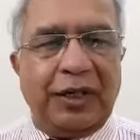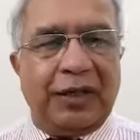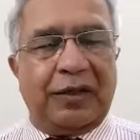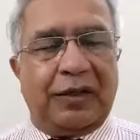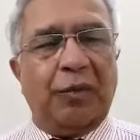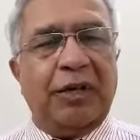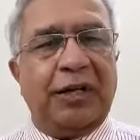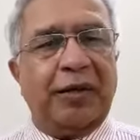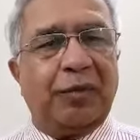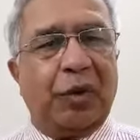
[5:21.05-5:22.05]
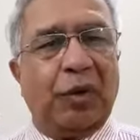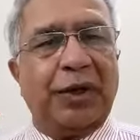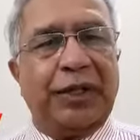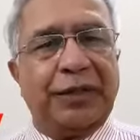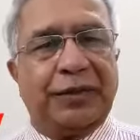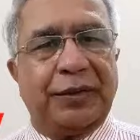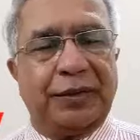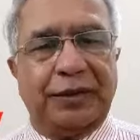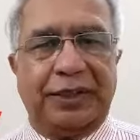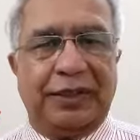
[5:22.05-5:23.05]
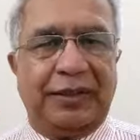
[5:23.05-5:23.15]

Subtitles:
government employees, so